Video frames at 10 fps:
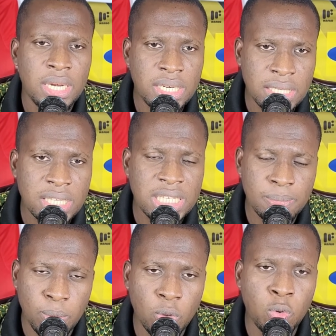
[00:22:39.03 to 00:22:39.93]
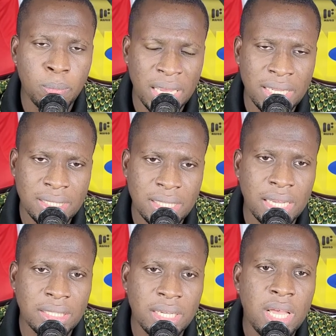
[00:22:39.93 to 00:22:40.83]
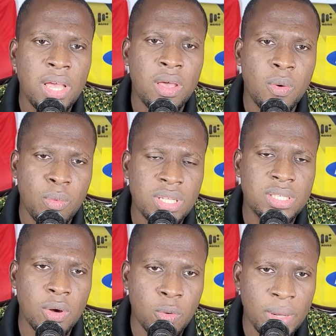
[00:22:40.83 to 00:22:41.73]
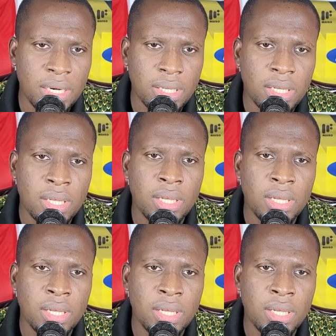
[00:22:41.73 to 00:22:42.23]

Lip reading: This is Porcupine stand with Obed.